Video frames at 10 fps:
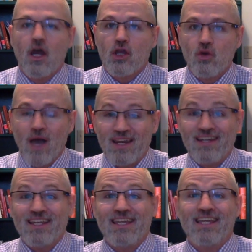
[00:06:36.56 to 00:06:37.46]
You had
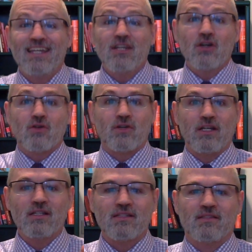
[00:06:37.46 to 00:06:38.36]
an
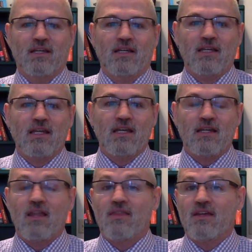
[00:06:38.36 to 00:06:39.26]
increase
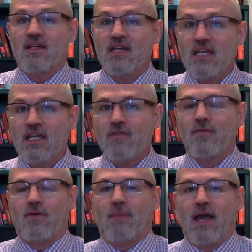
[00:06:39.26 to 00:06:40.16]
in the need
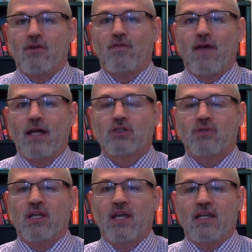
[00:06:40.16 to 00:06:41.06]
for
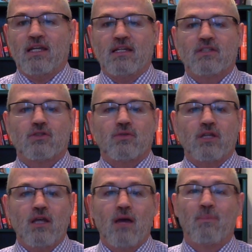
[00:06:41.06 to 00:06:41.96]
manufacturing and
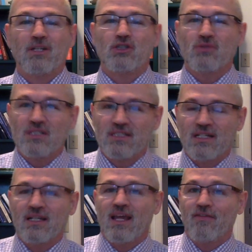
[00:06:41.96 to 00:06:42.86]
industry, but you
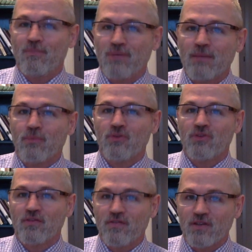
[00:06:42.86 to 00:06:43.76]
didn't have people
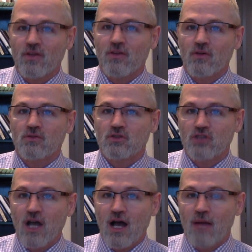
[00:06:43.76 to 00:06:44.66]
to fill those
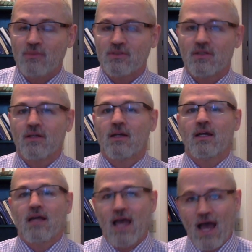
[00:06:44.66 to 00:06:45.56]
jobs.
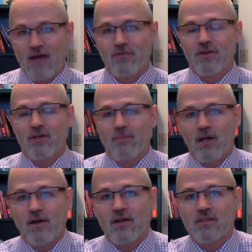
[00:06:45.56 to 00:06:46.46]
African
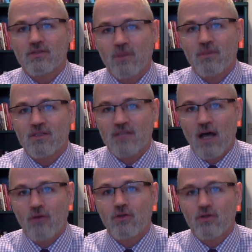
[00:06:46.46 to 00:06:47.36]
Americans from the
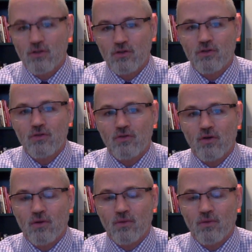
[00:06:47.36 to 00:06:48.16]
South could do so.